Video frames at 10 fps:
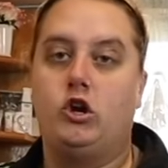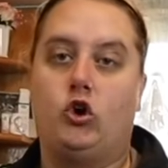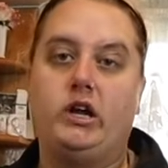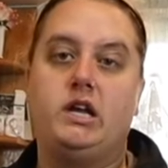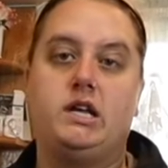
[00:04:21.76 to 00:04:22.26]

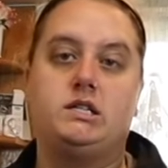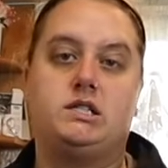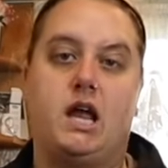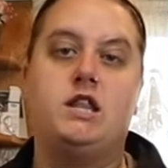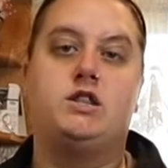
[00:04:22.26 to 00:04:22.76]

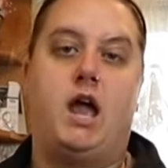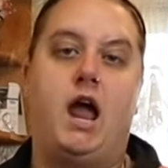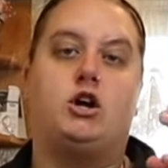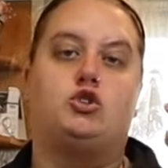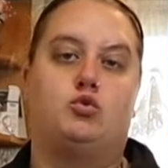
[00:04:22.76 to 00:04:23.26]
ingredients in the
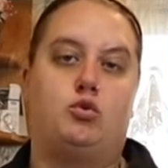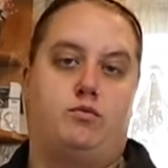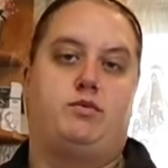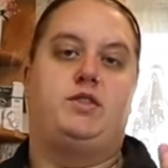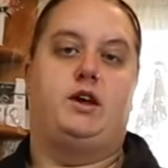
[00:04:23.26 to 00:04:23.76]

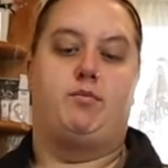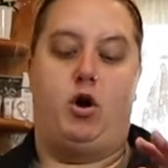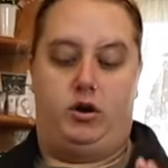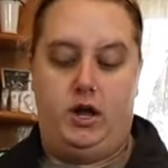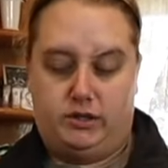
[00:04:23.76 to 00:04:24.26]
actual thick
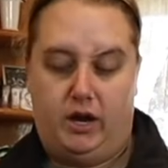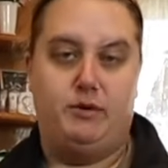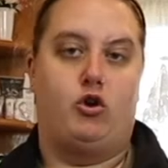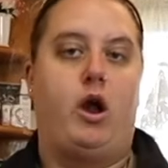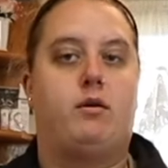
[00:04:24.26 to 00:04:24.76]
part. It's gotta be
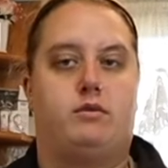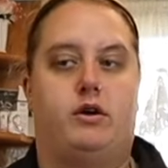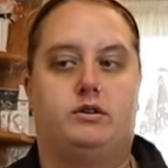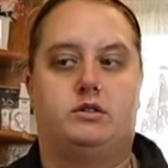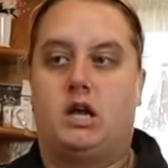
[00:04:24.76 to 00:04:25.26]

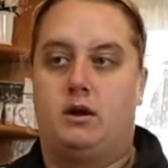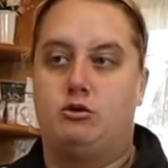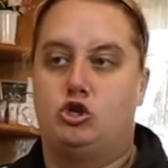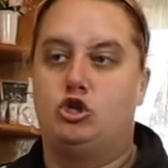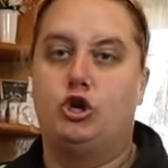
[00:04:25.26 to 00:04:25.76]
cranberries. It's gotta
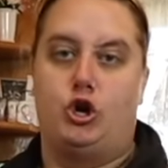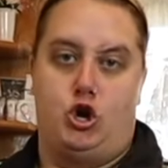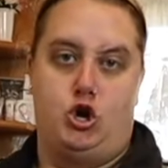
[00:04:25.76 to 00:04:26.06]
be sugar.